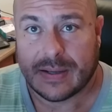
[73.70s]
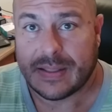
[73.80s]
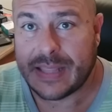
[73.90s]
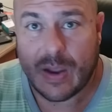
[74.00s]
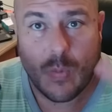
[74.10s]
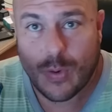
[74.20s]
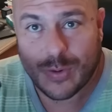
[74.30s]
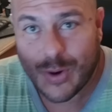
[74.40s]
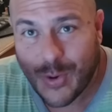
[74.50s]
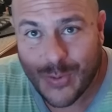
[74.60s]
They
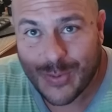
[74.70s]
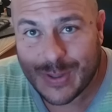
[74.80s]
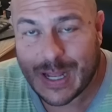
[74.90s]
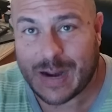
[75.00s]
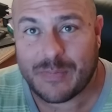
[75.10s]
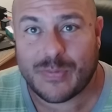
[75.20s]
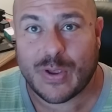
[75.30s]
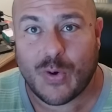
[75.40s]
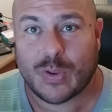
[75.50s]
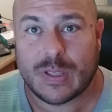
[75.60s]
will know that I'm
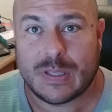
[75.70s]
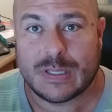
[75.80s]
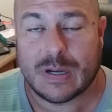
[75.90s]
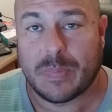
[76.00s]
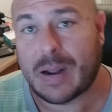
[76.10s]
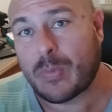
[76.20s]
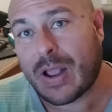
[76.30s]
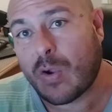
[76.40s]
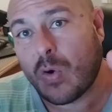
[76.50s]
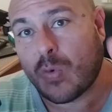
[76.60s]
recording this up, but I'm going
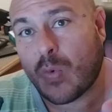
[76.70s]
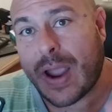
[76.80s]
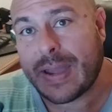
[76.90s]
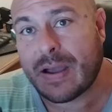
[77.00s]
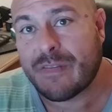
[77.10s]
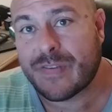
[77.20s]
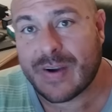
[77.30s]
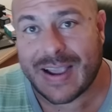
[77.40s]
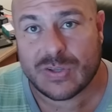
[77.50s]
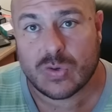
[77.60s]
to call right now
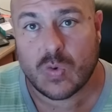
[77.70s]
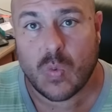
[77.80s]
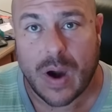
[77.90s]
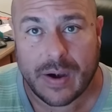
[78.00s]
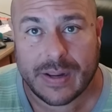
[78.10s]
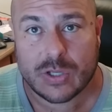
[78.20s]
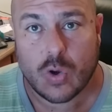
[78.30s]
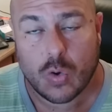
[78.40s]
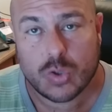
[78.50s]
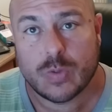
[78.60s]
Verizon Wireless
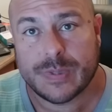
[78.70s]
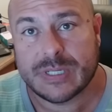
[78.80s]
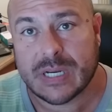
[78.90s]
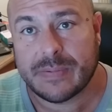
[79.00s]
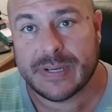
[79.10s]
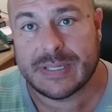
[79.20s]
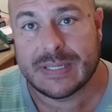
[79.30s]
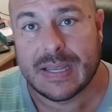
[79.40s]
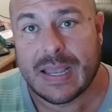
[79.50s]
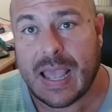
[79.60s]
Customer
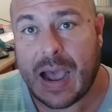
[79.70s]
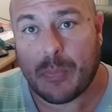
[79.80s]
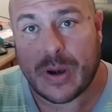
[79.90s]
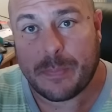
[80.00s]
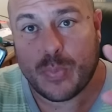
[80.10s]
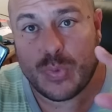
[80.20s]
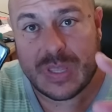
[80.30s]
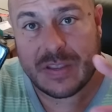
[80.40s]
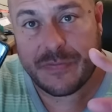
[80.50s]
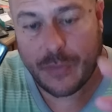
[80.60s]
Service. I'm going to put
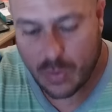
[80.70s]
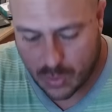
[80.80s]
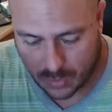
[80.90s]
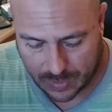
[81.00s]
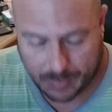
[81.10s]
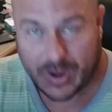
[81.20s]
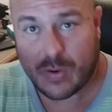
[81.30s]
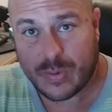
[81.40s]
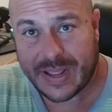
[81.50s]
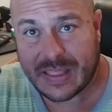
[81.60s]
this phone call, I'm going to
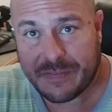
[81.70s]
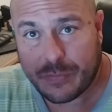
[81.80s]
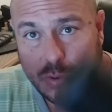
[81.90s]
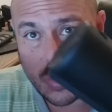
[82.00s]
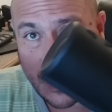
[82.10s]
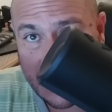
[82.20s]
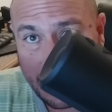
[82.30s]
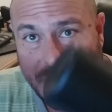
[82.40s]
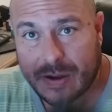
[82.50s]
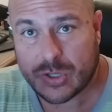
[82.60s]
connect the phone to a
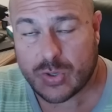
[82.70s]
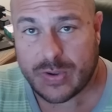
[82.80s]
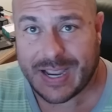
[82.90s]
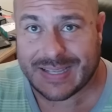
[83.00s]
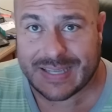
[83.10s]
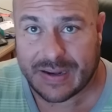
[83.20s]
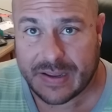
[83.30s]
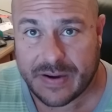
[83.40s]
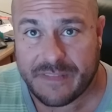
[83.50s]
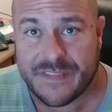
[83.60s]
speaker so you guys can
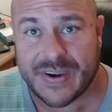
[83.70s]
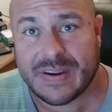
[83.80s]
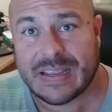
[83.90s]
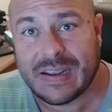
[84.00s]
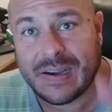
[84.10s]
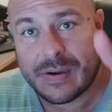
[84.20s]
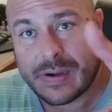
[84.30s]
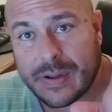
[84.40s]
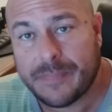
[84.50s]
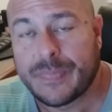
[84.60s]
hear very
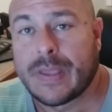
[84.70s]
clearly.